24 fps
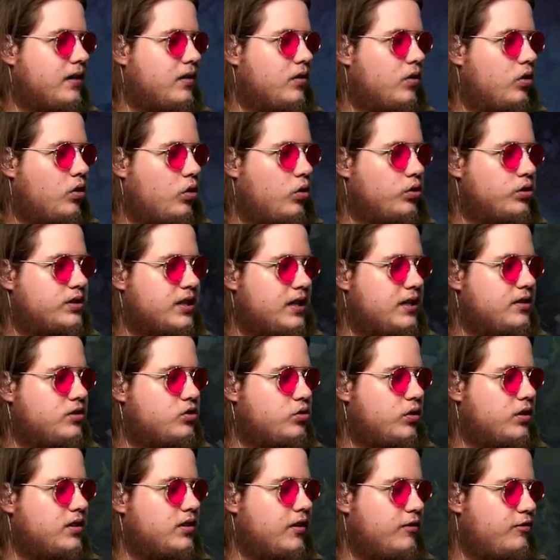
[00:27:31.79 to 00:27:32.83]
ult into
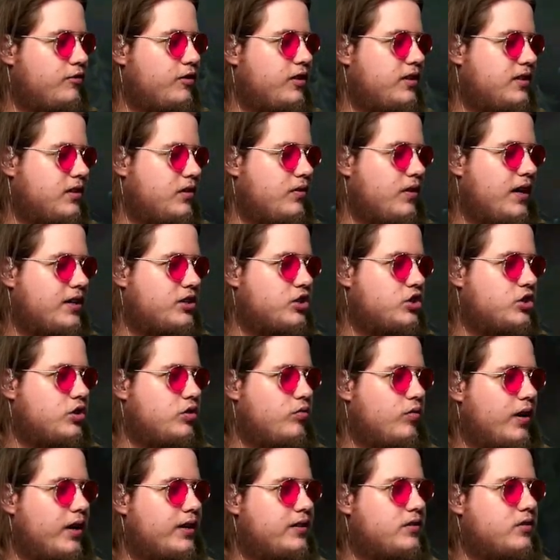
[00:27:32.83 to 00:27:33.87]
a different direction,
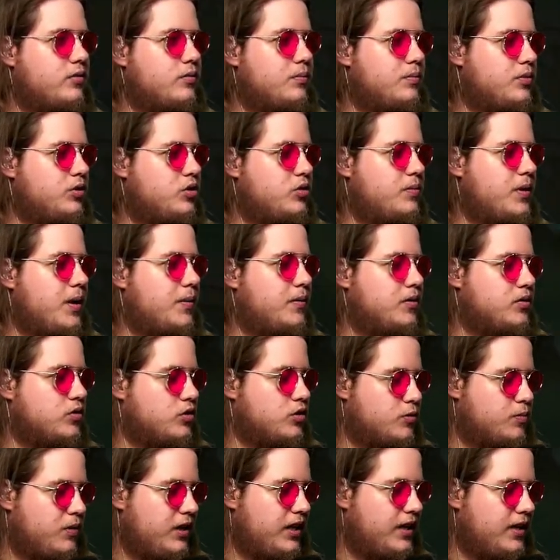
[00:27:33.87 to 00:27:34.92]
right, to be able to
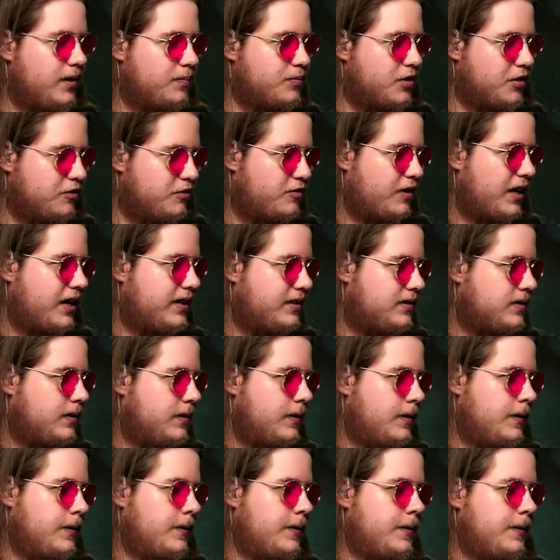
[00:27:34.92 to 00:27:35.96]
split up the fight.
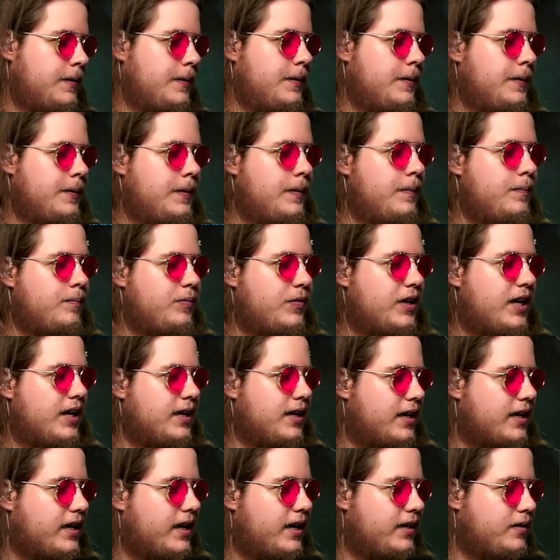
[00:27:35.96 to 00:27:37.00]
And I
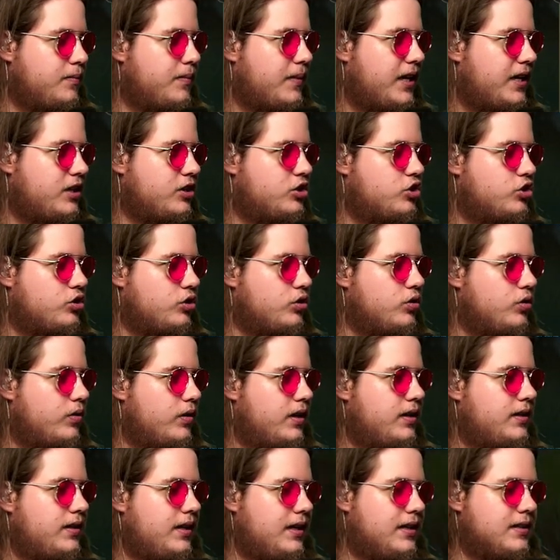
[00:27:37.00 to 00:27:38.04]
kind of managed to do
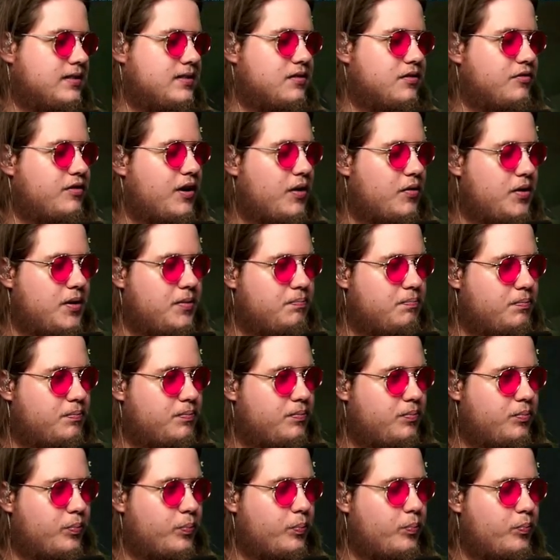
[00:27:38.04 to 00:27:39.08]
it. It's a very
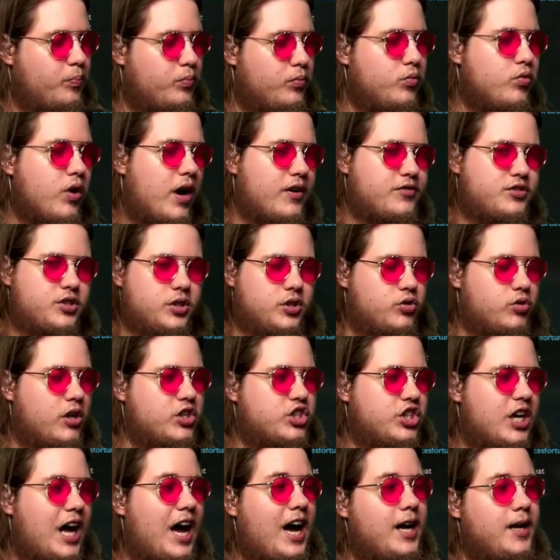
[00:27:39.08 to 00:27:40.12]
rough
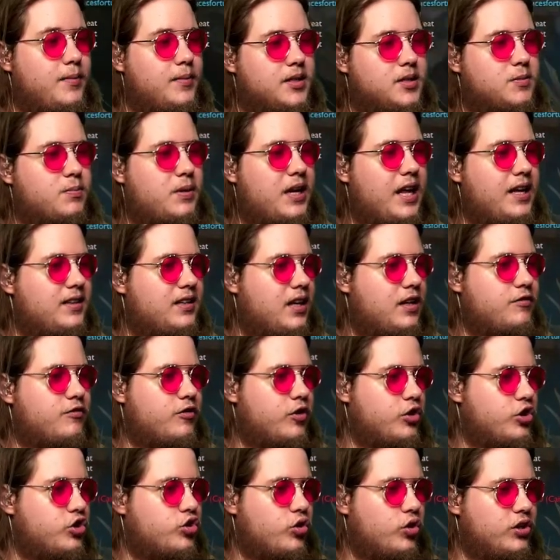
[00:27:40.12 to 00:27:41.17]
situation. I misplayed that for
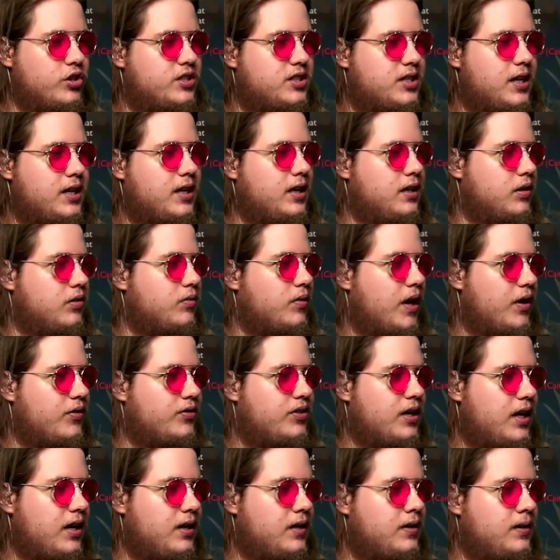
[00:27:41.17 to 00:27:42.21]
sure, sticking around
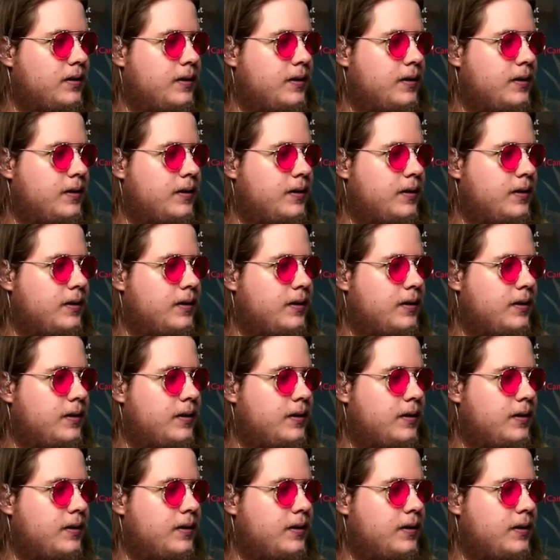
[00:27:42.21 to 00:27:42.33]
there.